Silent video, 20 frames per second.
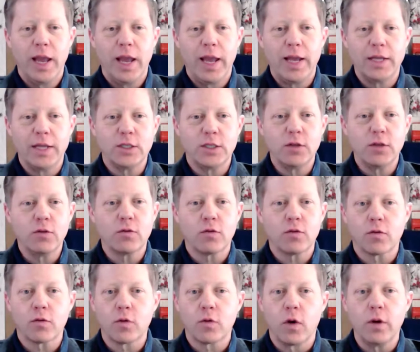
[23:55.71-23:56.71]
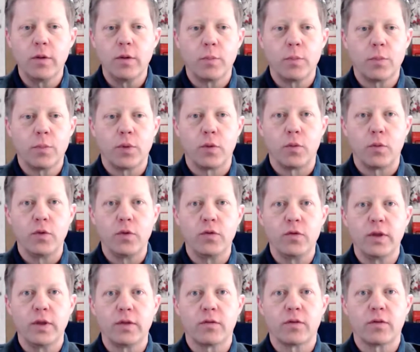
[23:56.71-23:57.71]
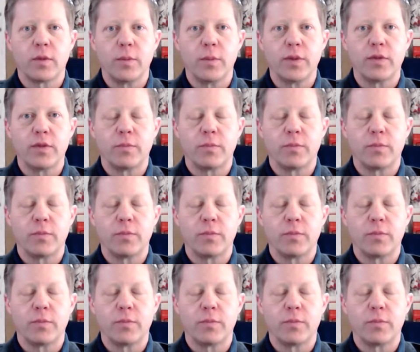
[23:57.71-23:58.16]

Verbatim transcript: and just start uh-huh. some of the